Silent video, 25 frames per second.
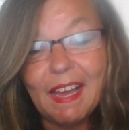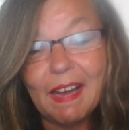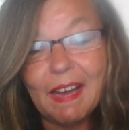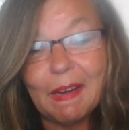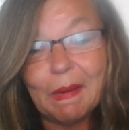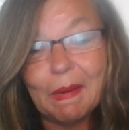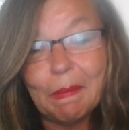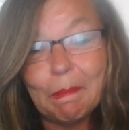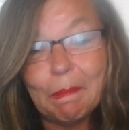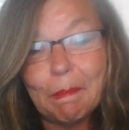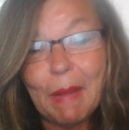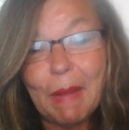
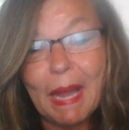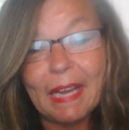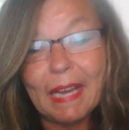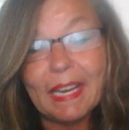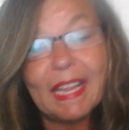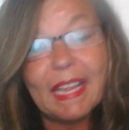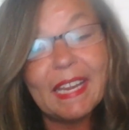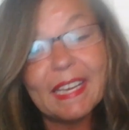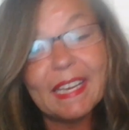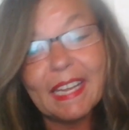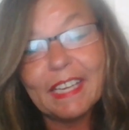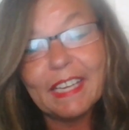
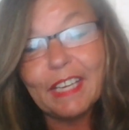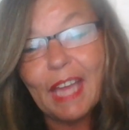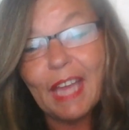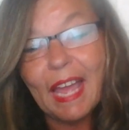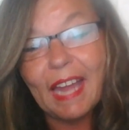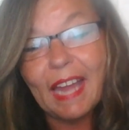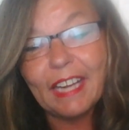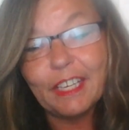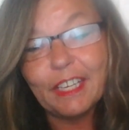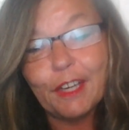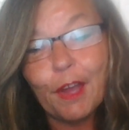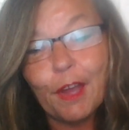
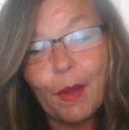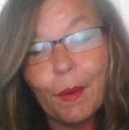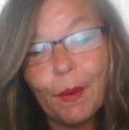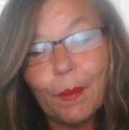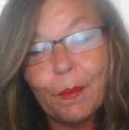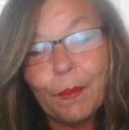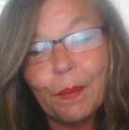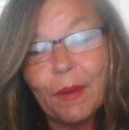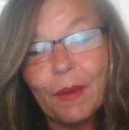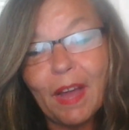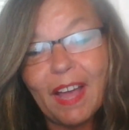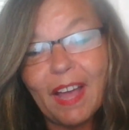I
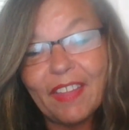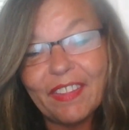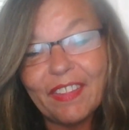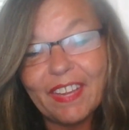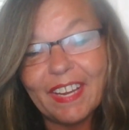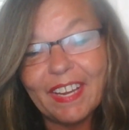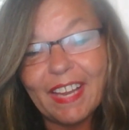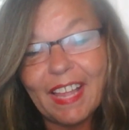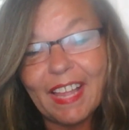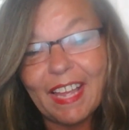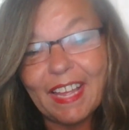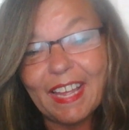know
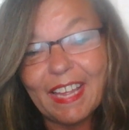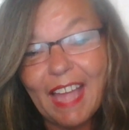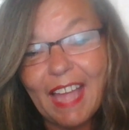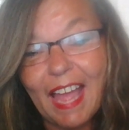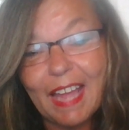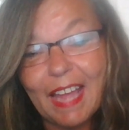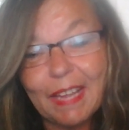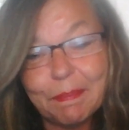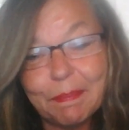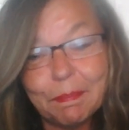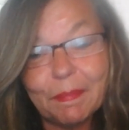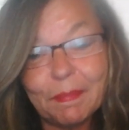that
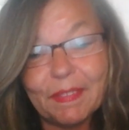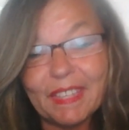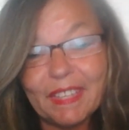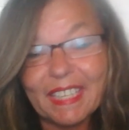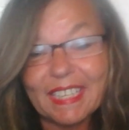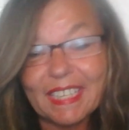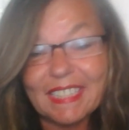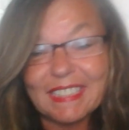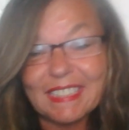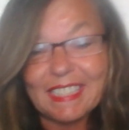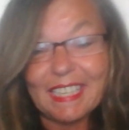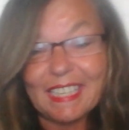I'm,
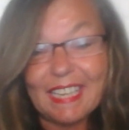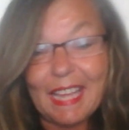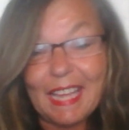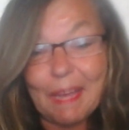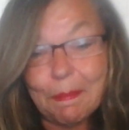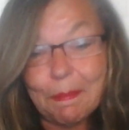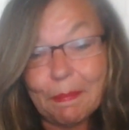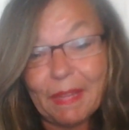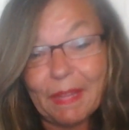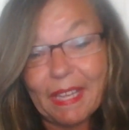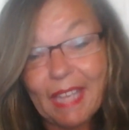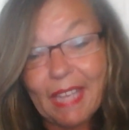like I said,
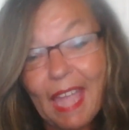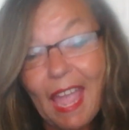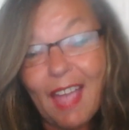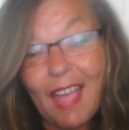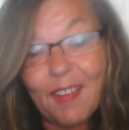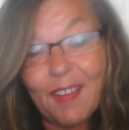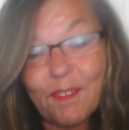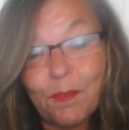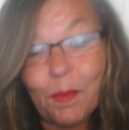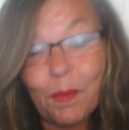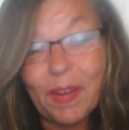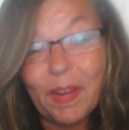I'm like
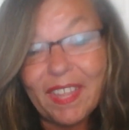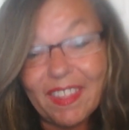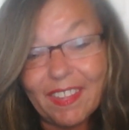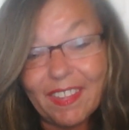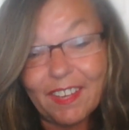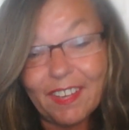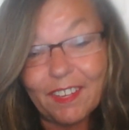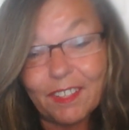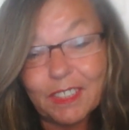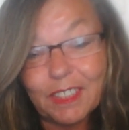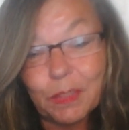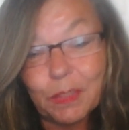halfway
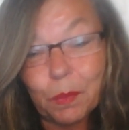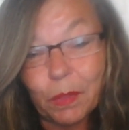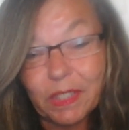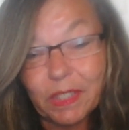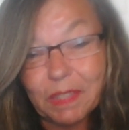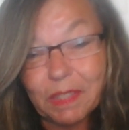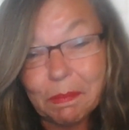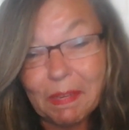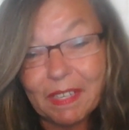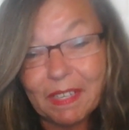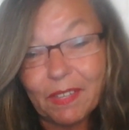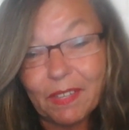there
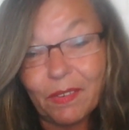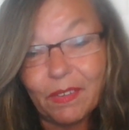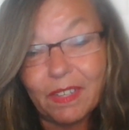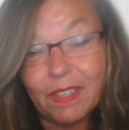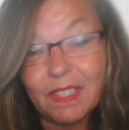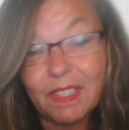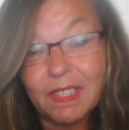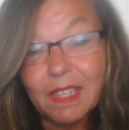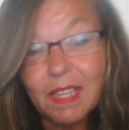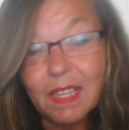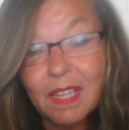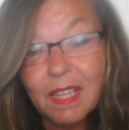towards my
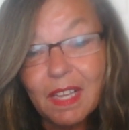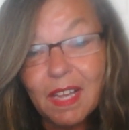goal,